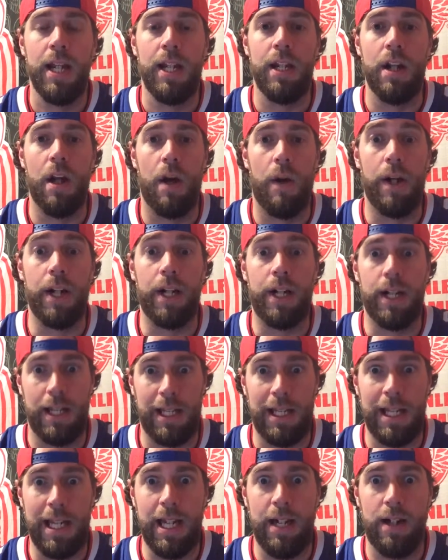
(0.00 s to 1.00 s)
a
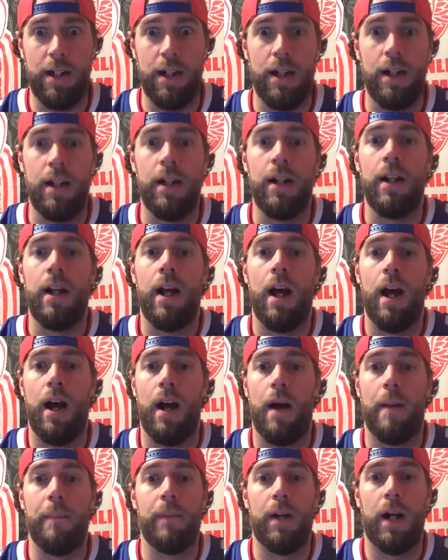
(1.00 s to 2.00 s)
good leader,
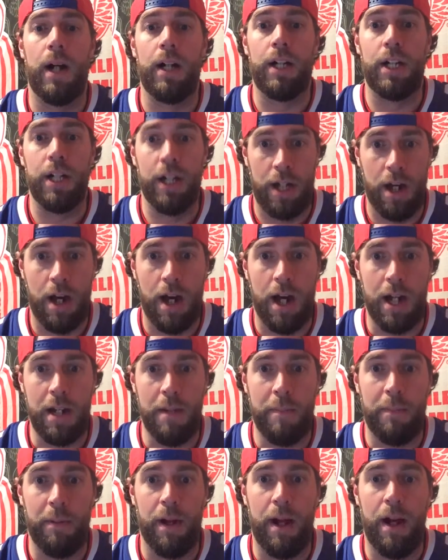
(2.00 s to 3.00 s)
a good
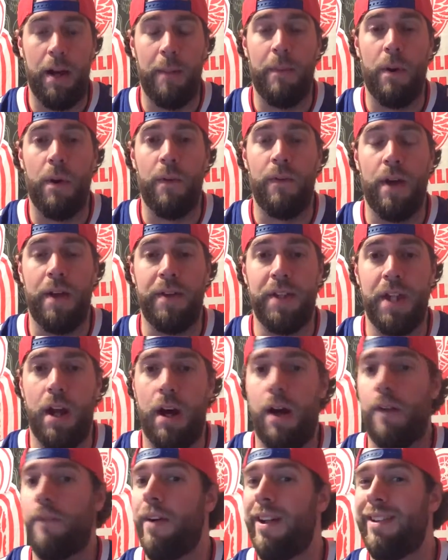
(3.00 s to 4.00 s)
hockey player, both on the
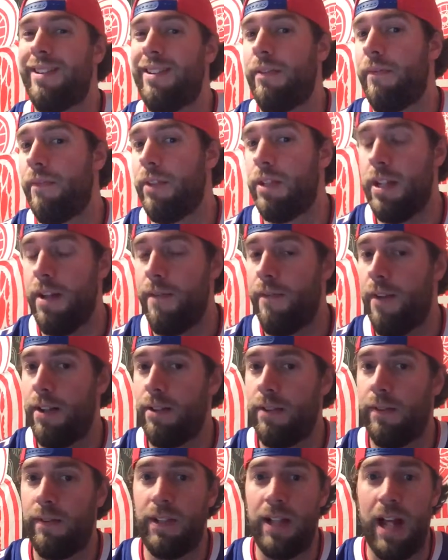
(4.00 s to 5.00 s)
offensive and
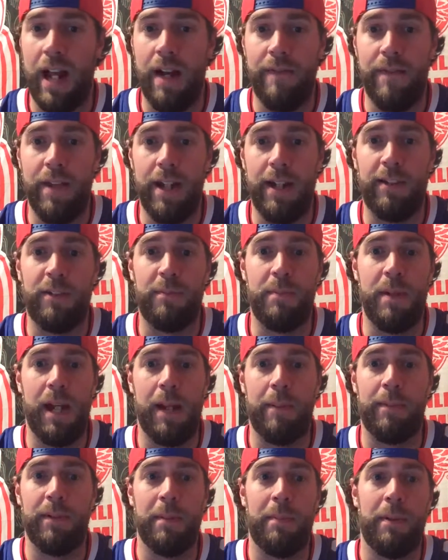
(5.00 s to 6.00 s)
defensive side of things,
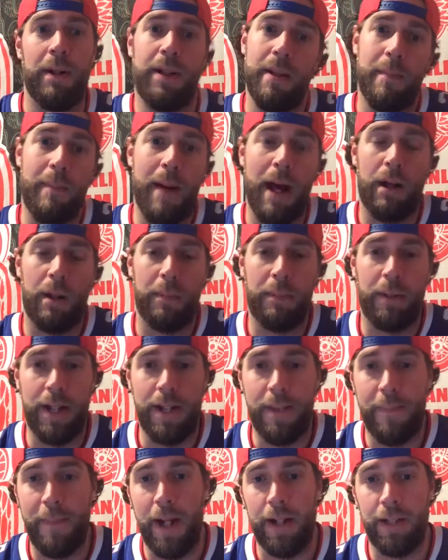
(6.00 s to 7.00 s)
being able to play the power
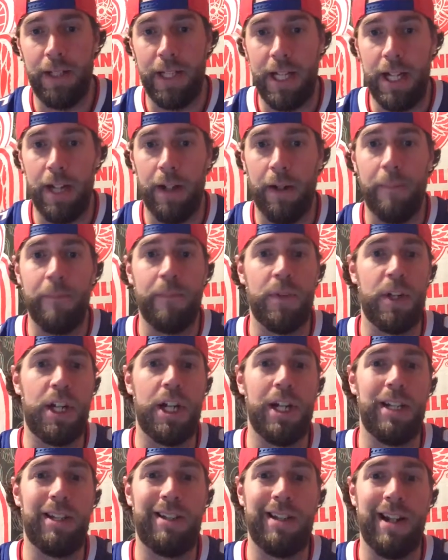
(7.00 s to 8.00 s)
play, the penalty kill,
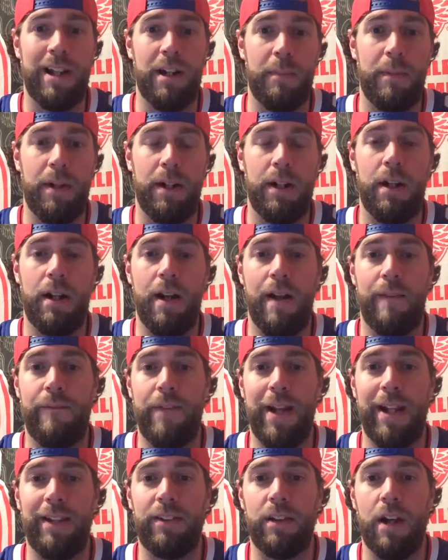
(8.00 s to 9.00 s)
good centerman, good at
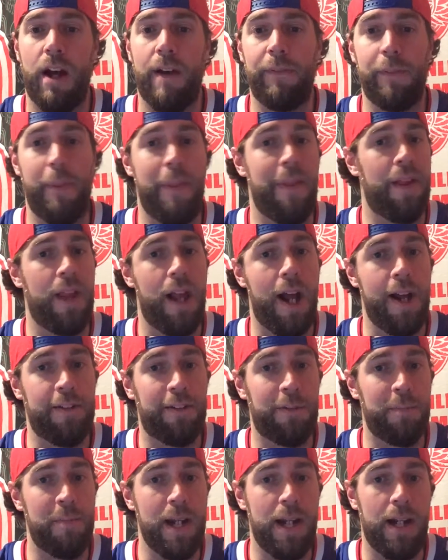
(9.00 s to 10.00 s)
face-offs with a lot of
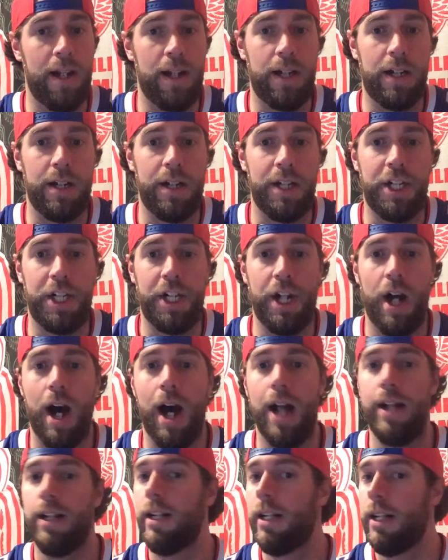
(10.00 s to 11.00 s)
speed and a good
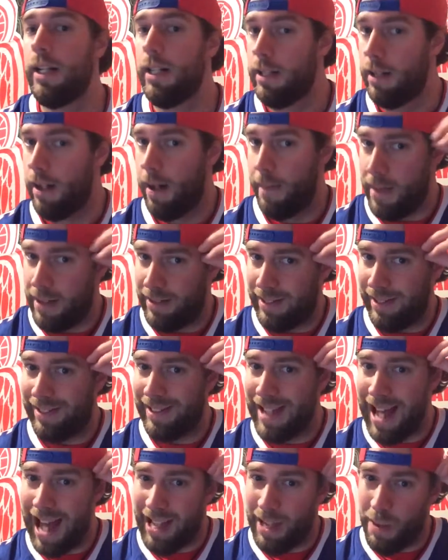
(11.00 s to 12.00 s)
shot. That's
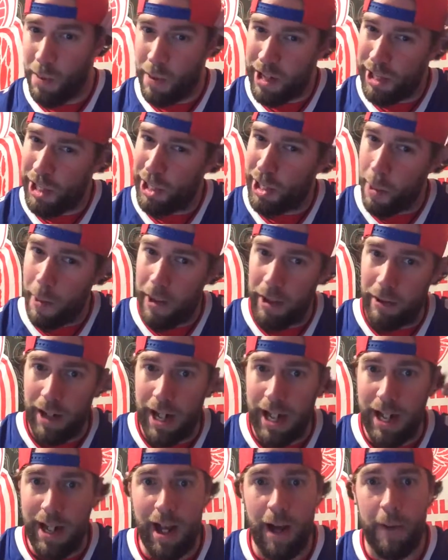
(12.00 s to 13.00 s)
exactly what he's showing
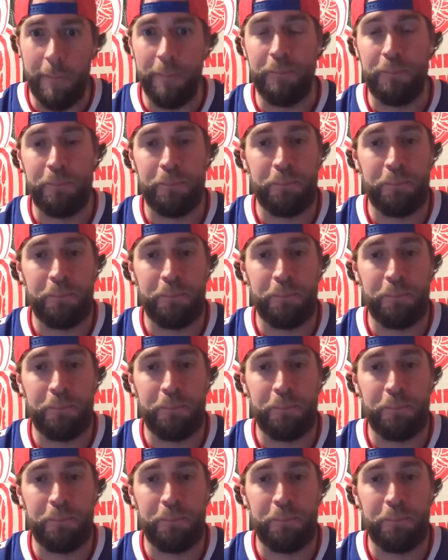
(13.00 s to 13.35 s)
right now.